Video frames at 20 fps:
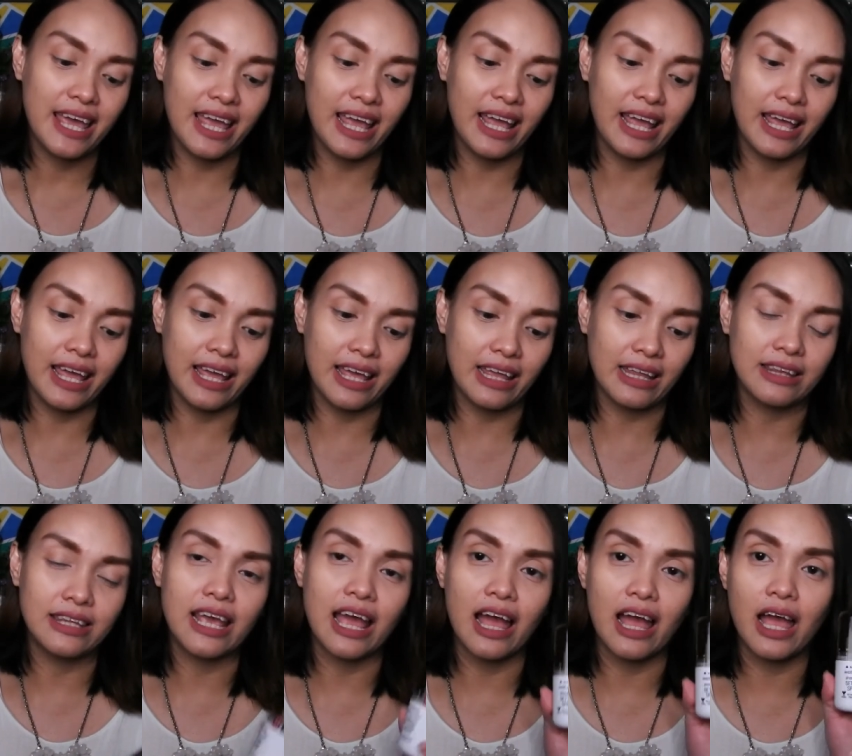
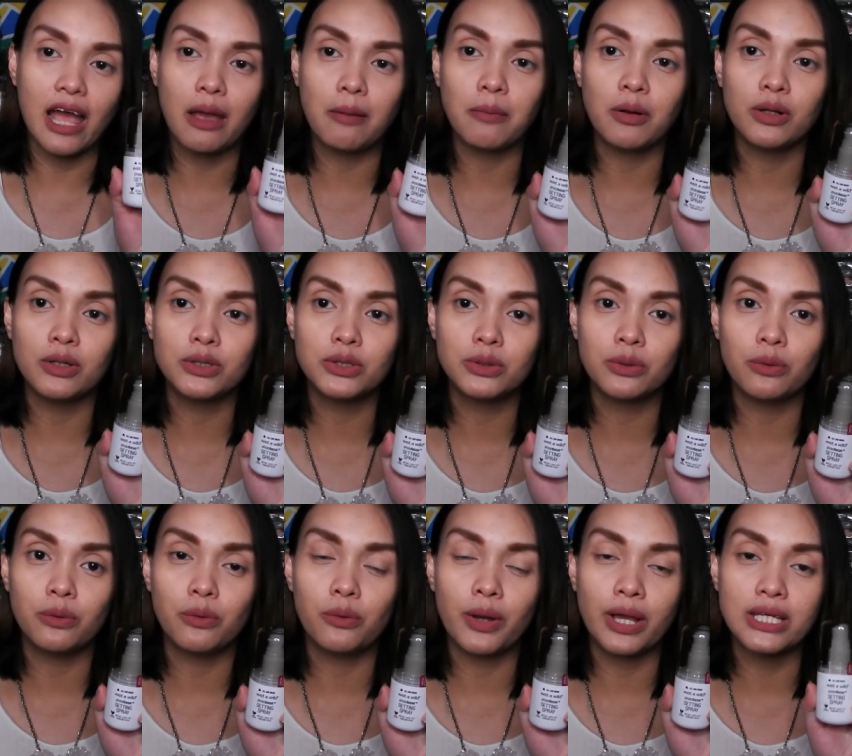And yeah, I'm
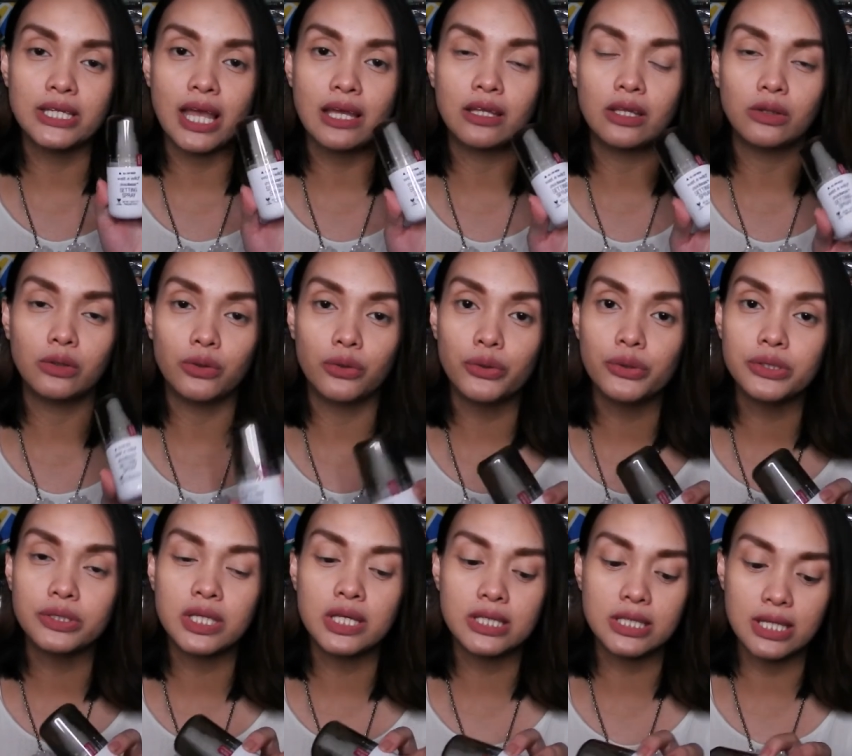also excited to
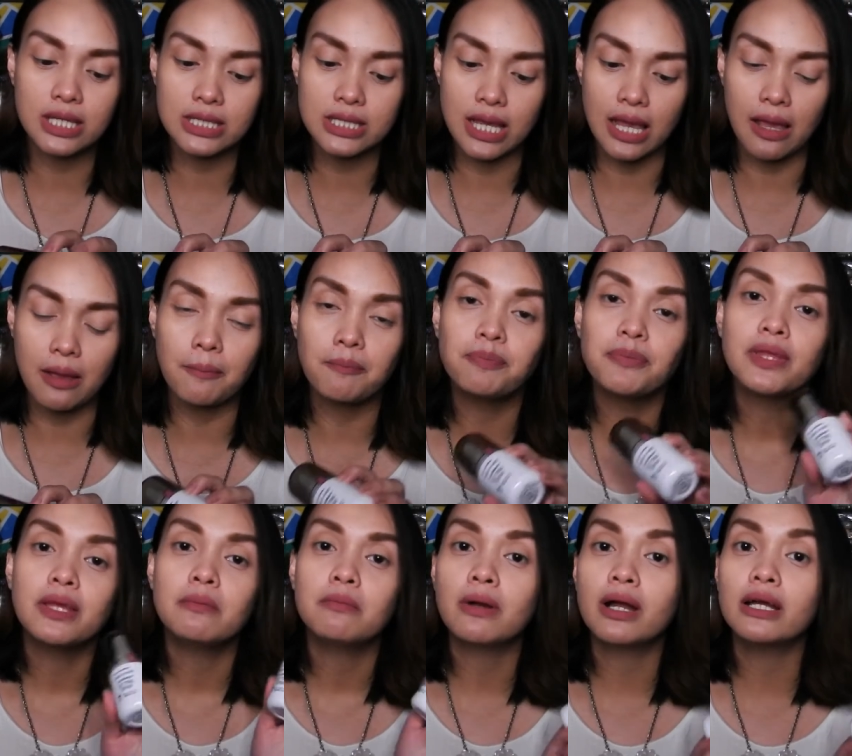use this kasi
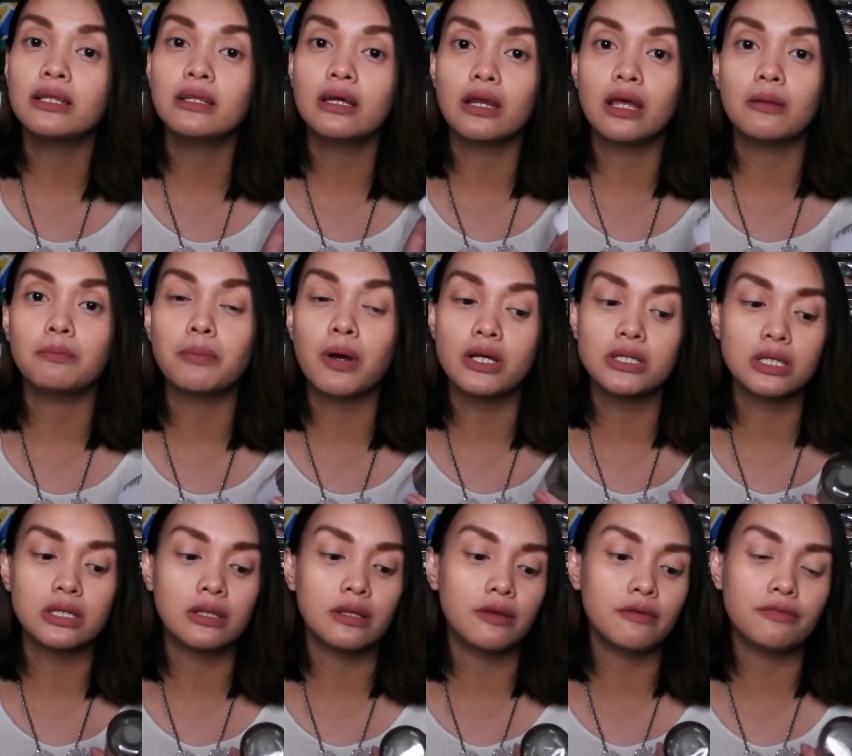maganda rin,
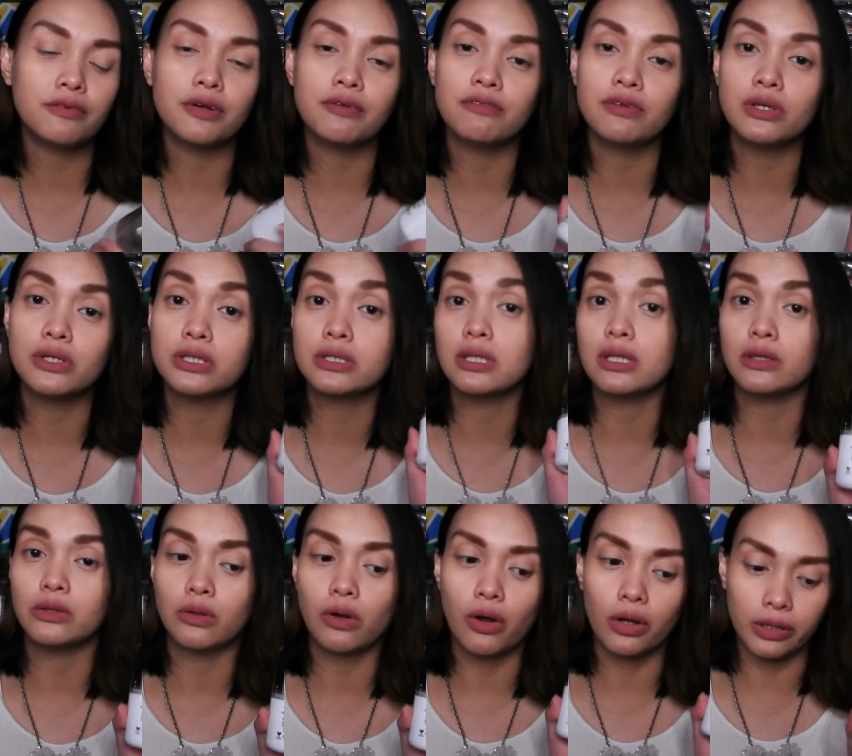positive reviews
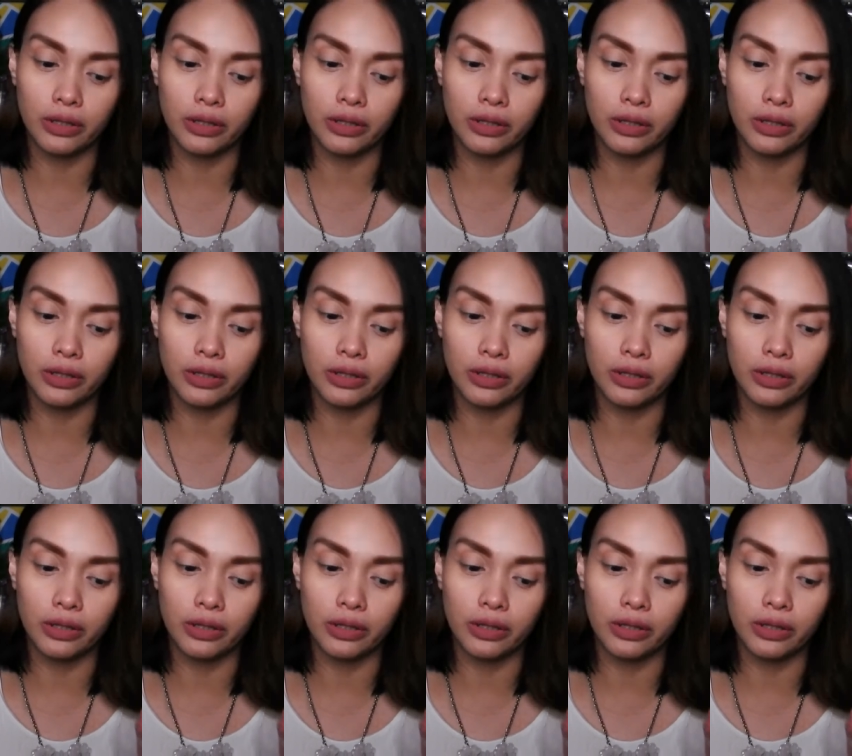din to